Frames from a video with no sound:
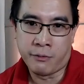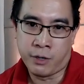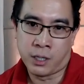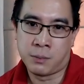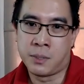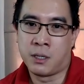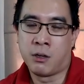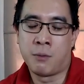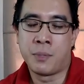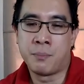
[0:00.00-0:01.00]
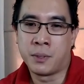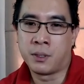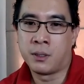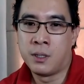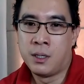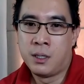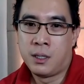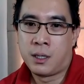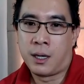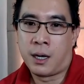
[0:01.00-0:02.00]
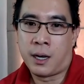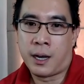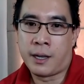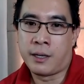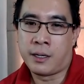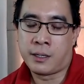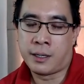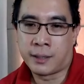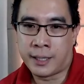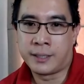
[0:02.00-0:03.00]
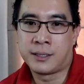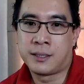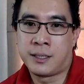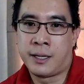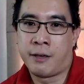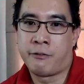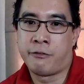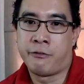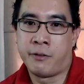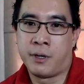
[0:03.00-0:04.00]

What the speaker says: If you ask me, a lot of people I realize have